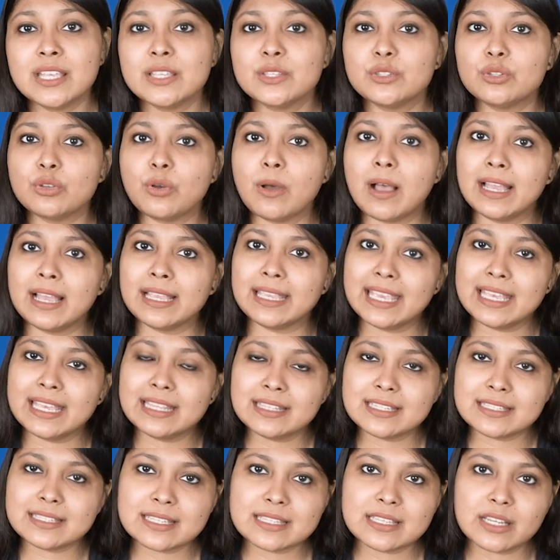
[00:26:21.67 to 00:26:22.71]
So
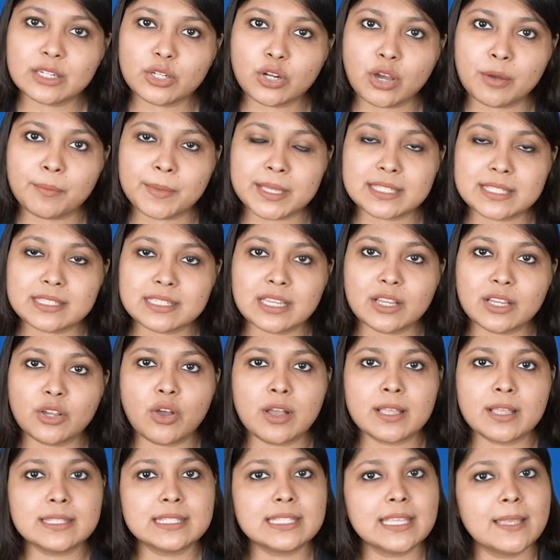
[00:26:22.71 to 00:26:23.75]
again, this is a domestic
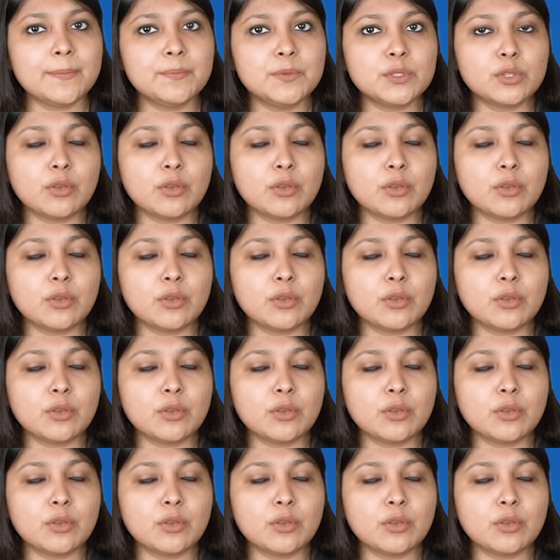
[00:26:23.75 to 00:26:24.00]
concept.